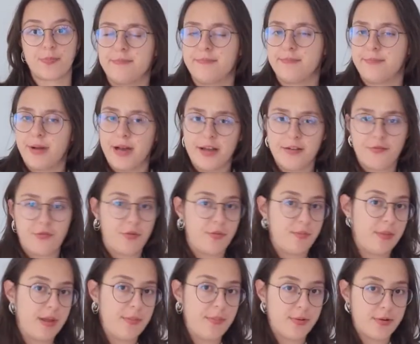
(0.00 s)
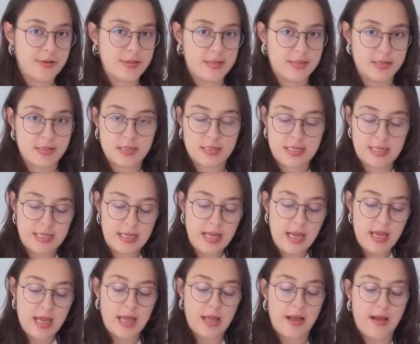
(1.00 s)
But for me personally,
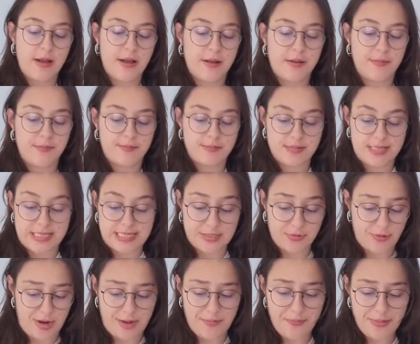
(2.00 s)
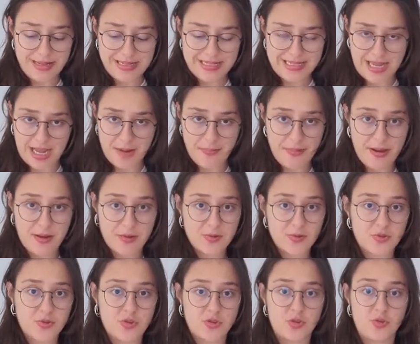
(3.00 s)
scraping time
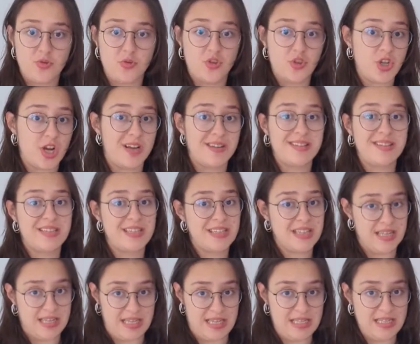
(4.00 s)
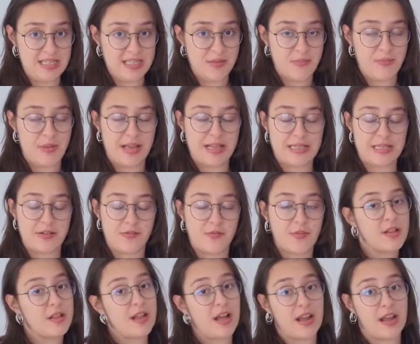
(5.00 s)
out to just eat makes it
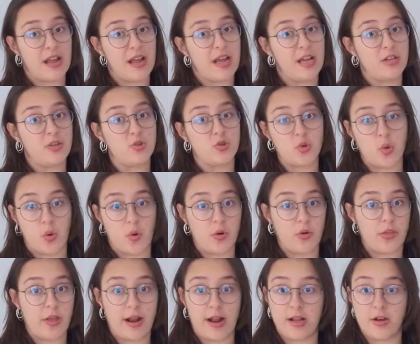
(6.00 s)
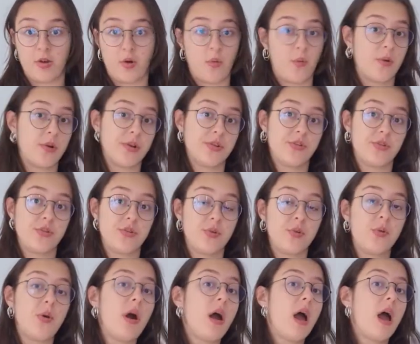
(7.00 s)
feel like a chore that I don't want to
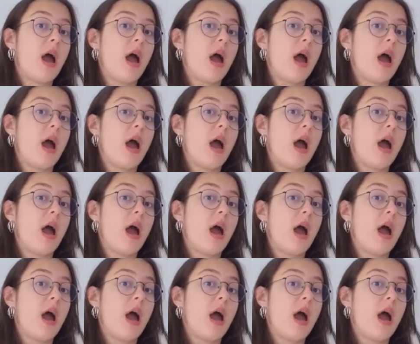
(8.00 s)
do.